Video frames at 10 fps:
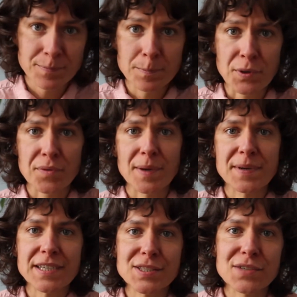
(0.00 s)
Both my
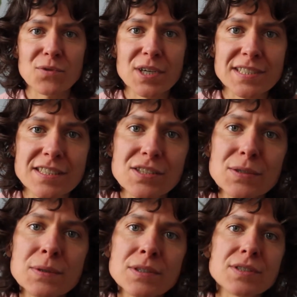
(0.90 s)
parents have worked at
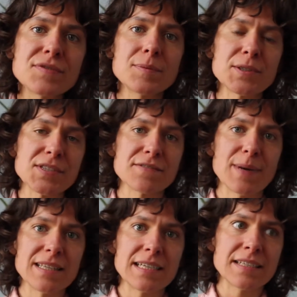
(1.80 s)
schools for most of
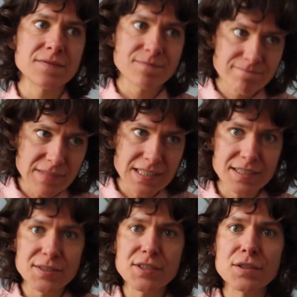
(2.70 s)
my life,
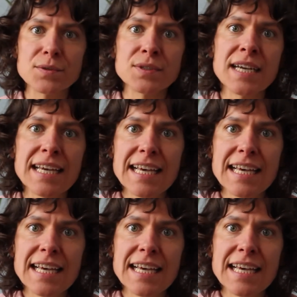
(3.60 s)
still do,